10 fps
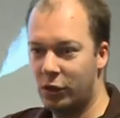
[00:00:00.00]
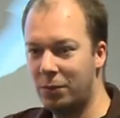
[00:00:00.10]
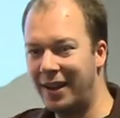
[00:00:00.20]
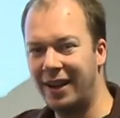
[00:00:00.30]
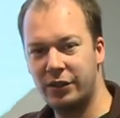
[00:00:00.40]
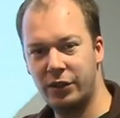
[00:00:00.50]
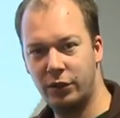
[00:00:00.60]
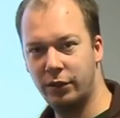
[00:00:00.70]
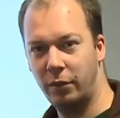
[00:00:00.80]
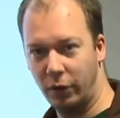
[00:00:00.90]
does some analysis
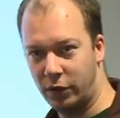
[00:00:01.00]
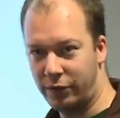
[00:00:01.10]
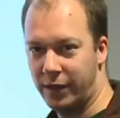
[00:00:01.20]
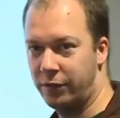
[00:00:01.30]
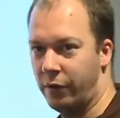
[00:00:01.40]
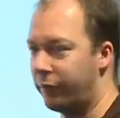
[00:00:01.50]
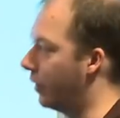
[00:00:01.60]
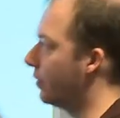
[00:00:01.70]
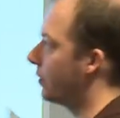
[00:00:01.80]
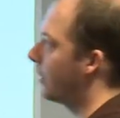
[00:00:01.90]
on the, on the trace file
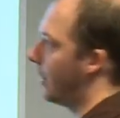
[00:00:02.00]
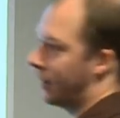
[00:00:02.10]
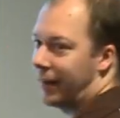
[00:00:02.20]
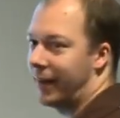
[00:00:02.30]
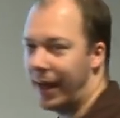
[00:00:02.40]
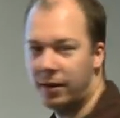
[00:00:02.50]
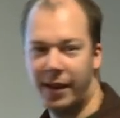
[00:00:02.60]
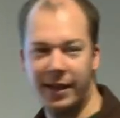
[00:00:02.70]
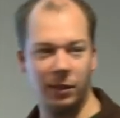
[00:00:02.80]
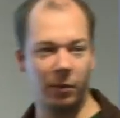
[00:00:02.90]
files, and it can
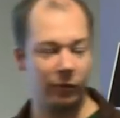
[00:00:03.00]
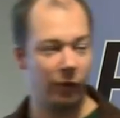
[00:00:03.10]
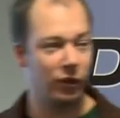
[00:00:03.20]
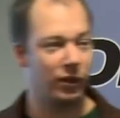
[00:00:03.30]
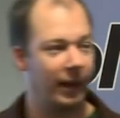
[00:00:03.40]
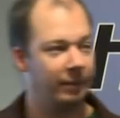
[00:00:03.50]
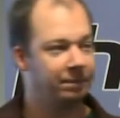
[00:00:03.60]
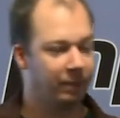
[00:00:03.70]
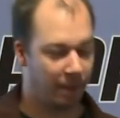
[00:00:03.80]
aggregate it by function name,